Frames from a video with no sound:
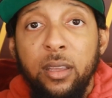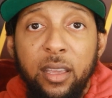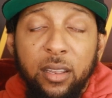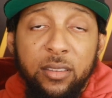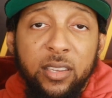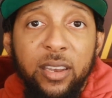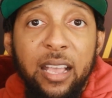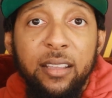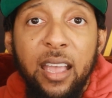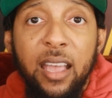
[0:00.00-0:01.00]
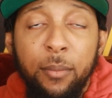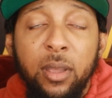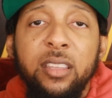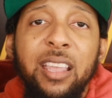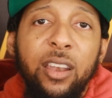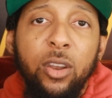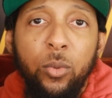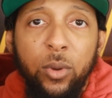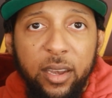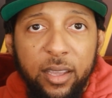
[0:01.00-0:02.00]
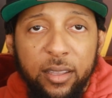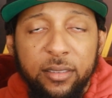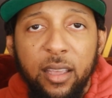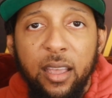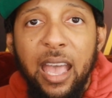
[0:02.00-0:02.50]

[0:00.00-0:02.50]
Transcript: And until next time, y'all know what it is.